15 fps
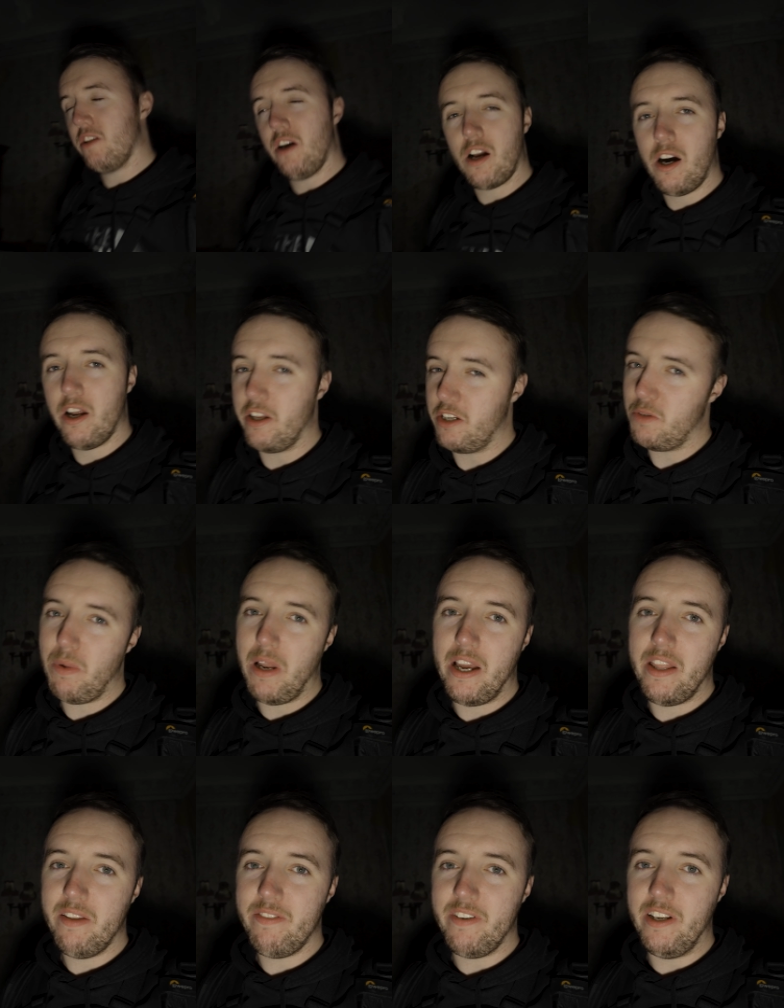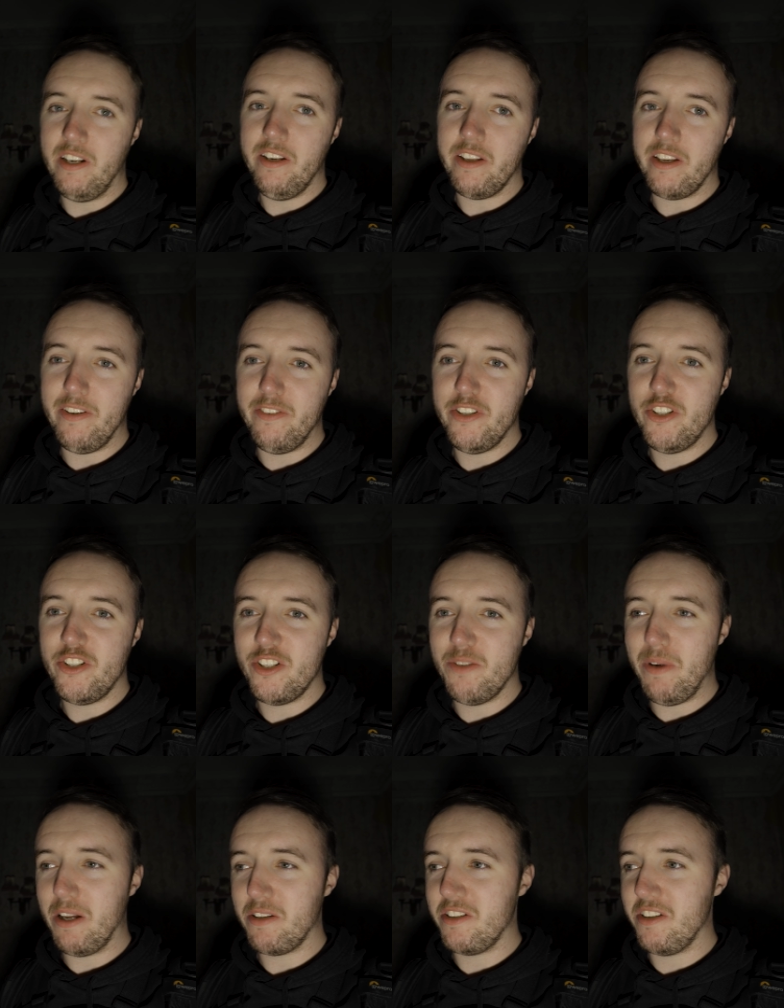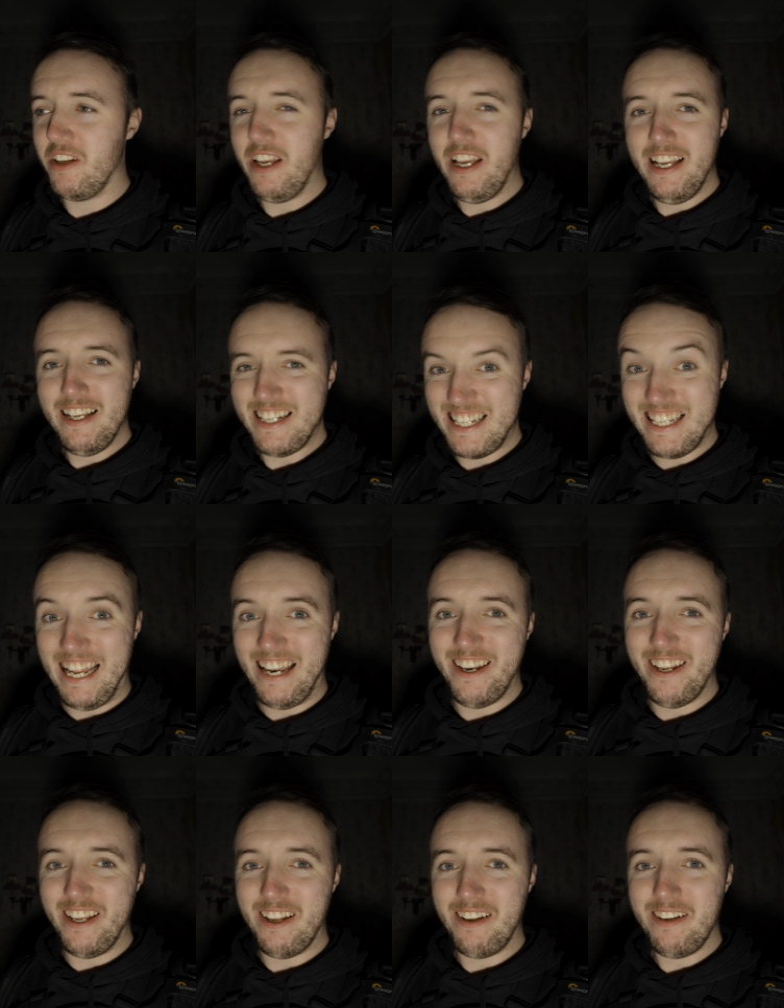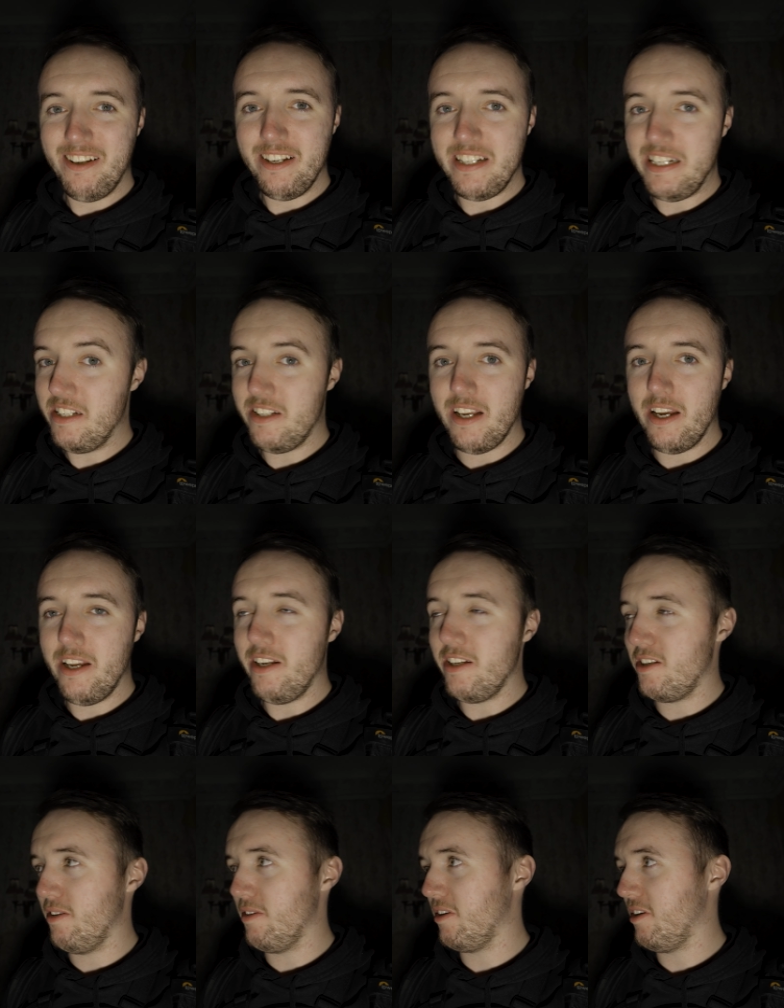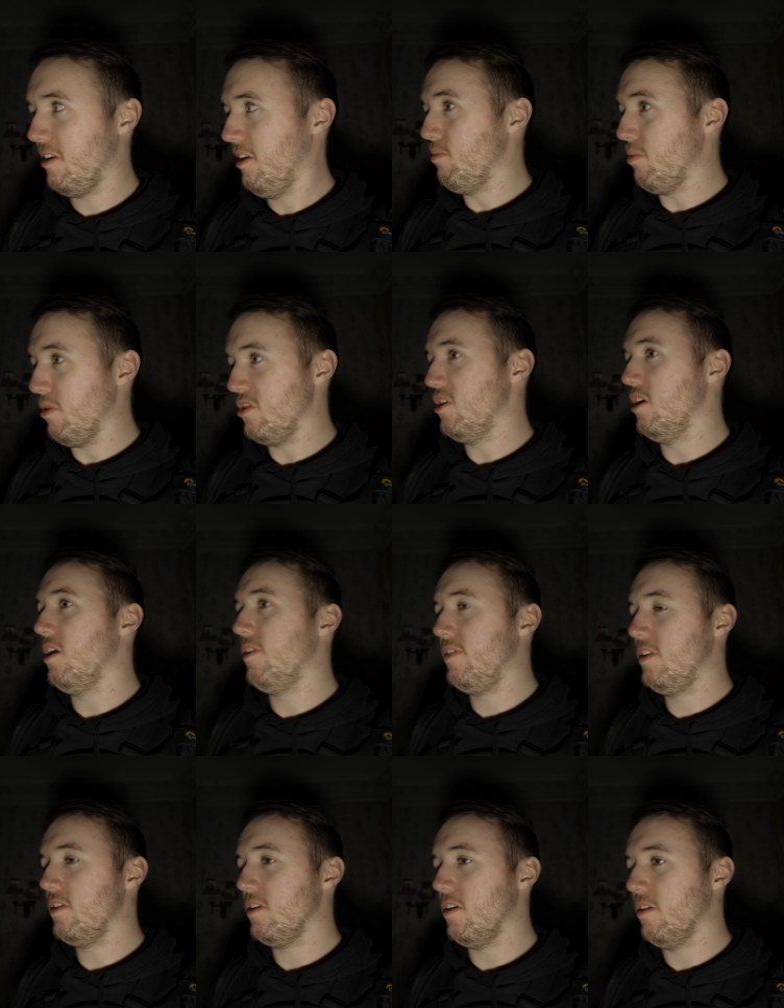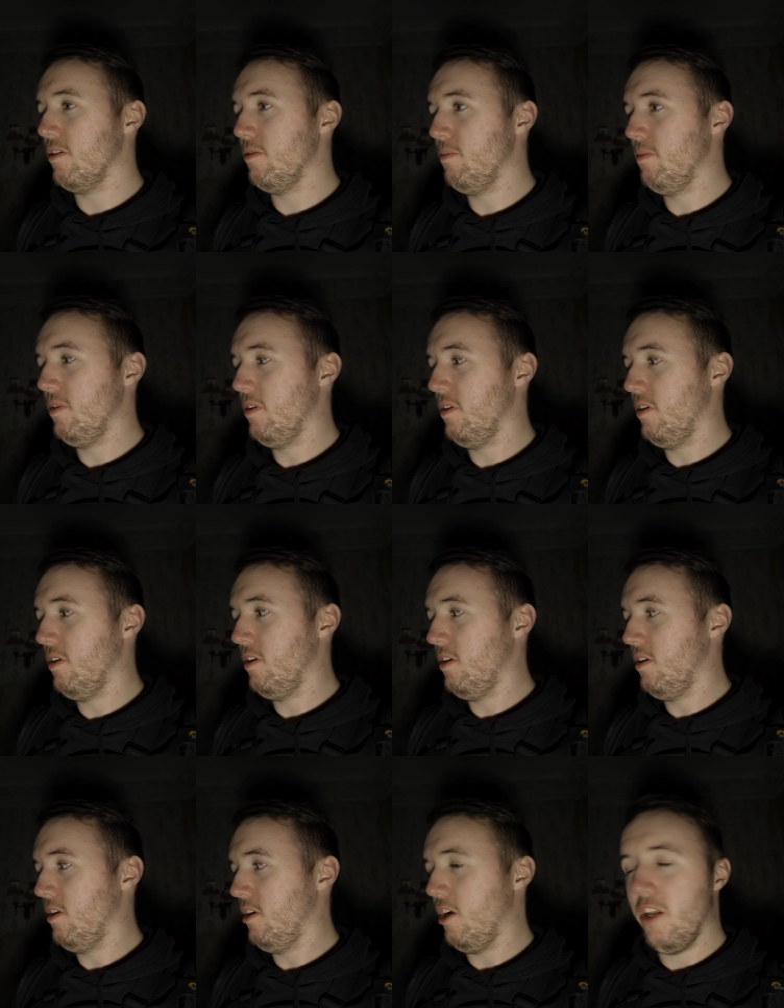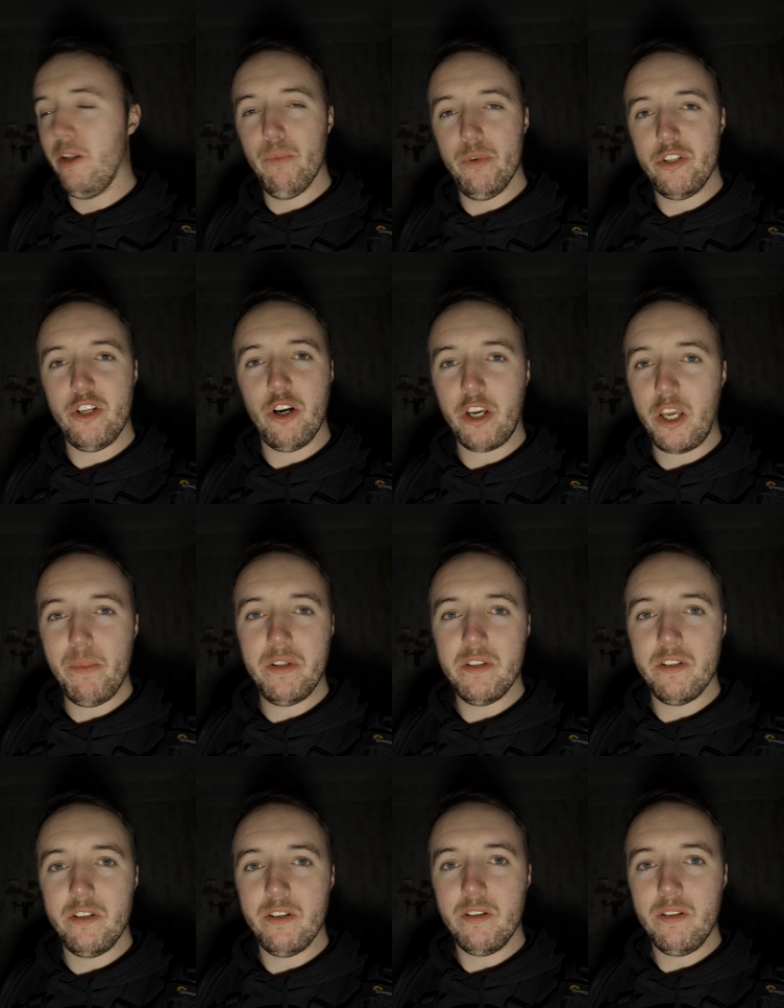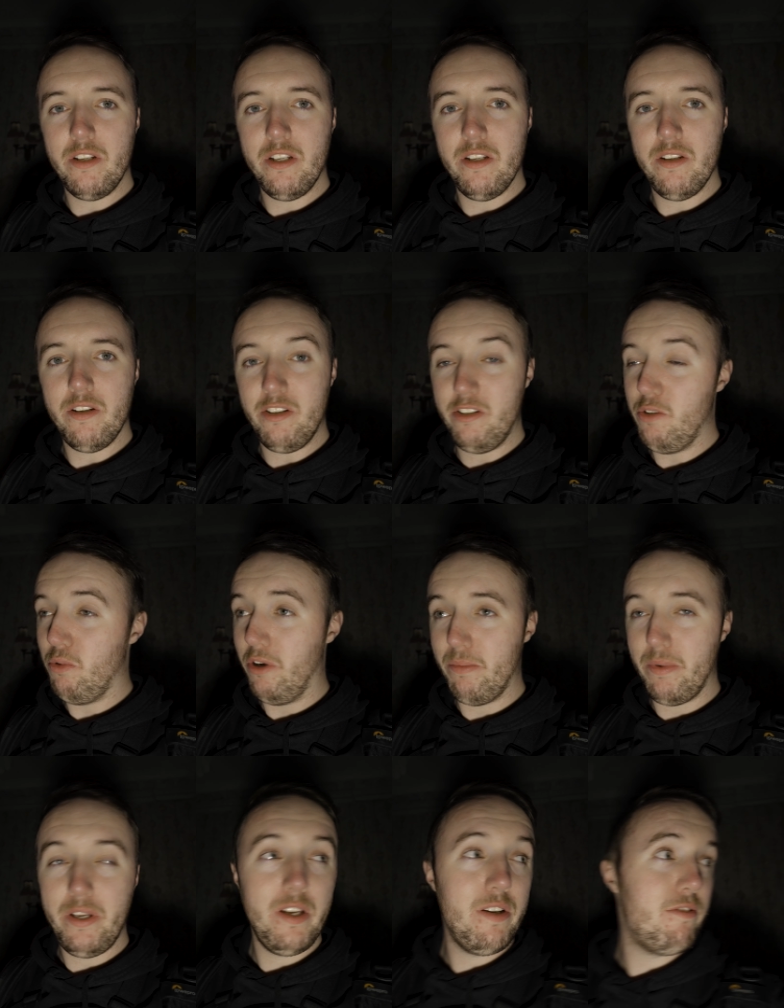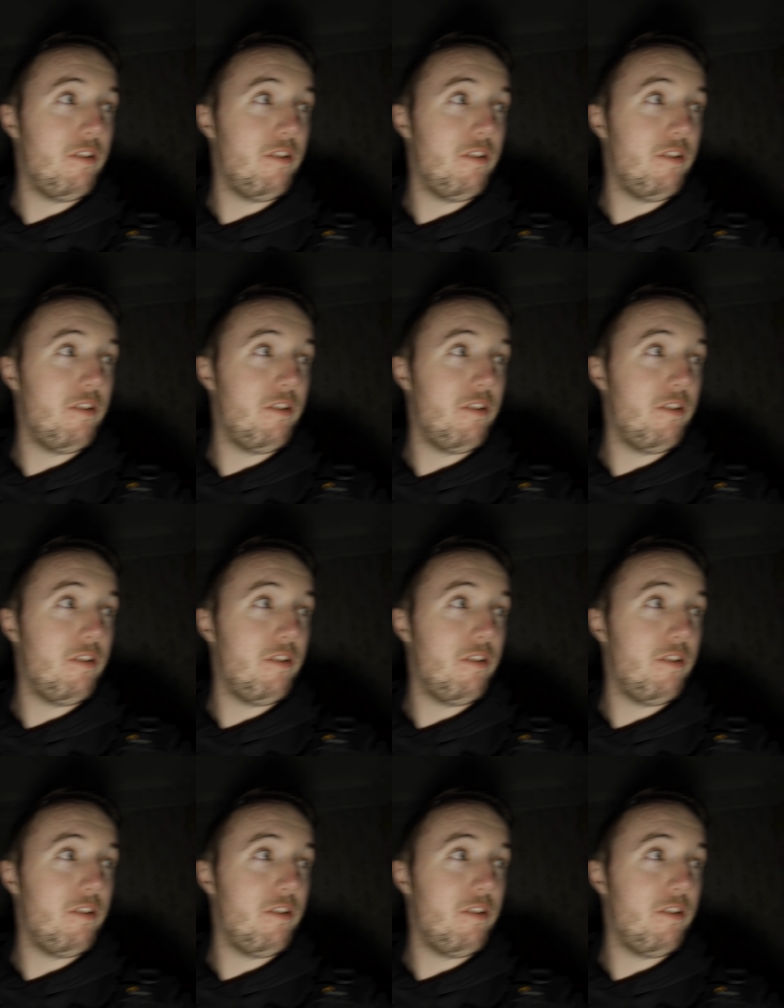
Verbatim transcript: I can't explain the feeling it gives you just to be able to stand here. It's insane. It's like preserved in time. And then we're just documenting it because this won't be here